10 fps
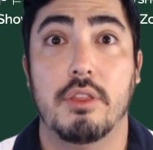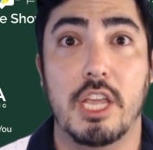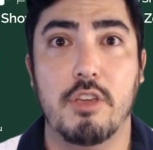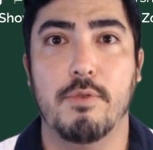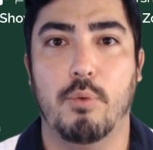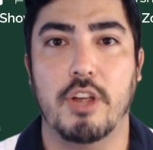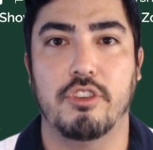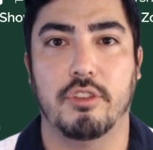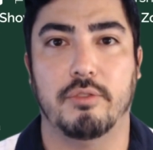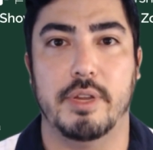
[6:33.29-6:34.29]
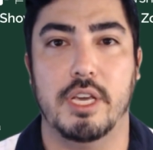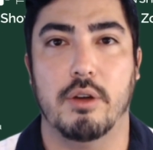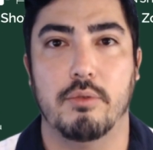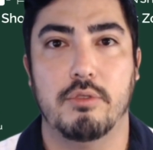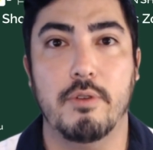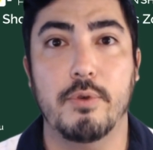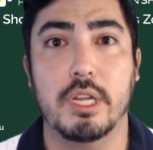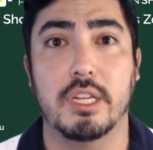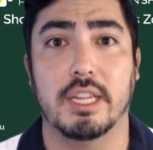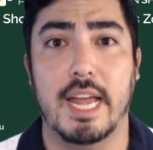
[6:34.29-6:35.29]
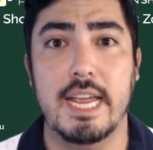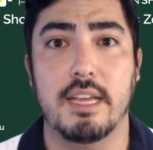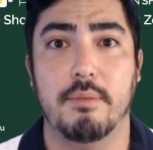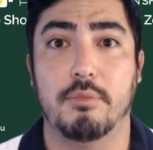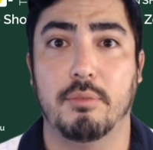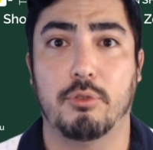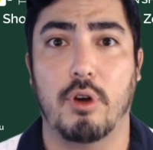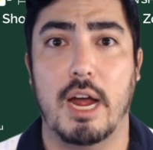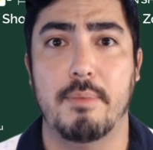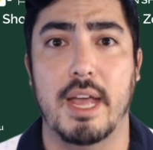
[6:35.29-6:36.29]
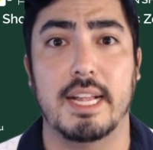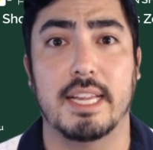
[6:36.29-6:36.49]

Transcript: Thank you for watching this video. Don't forget to like, subscribe, and